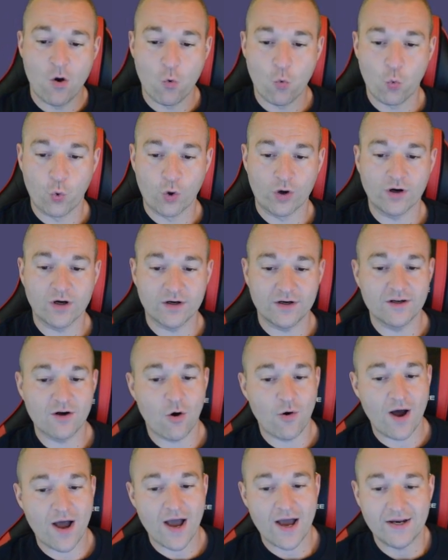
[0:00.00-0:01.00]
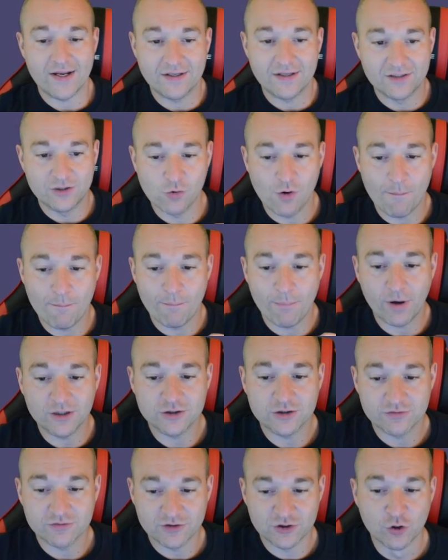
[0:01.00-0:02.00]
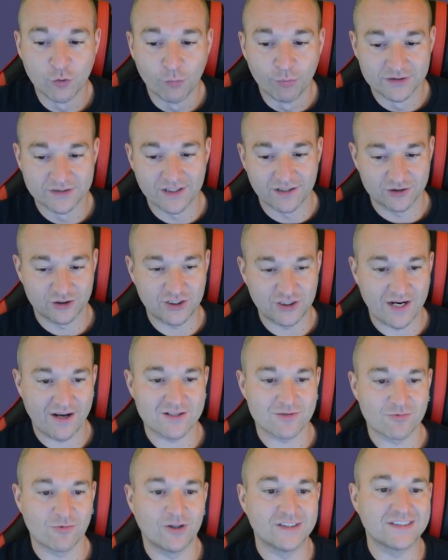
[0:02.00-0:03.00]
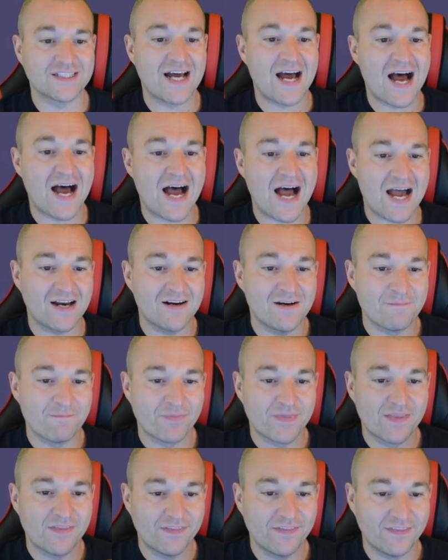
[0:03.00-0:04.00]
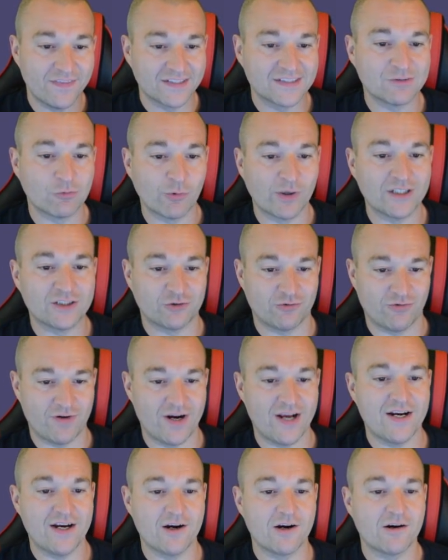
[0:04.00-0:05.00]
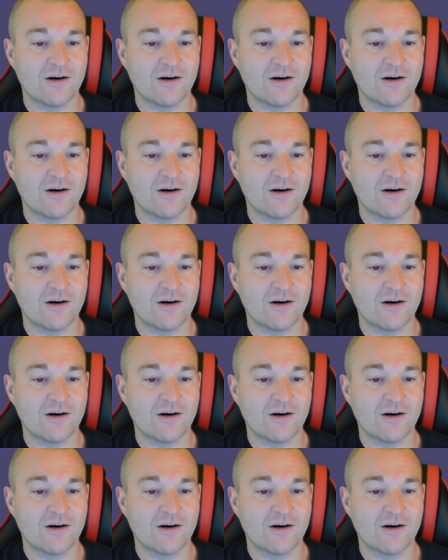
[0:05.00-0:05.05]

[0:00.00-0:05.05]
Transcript: We're going to go ahead and do a bunch of 2% chance ones on this witch right here.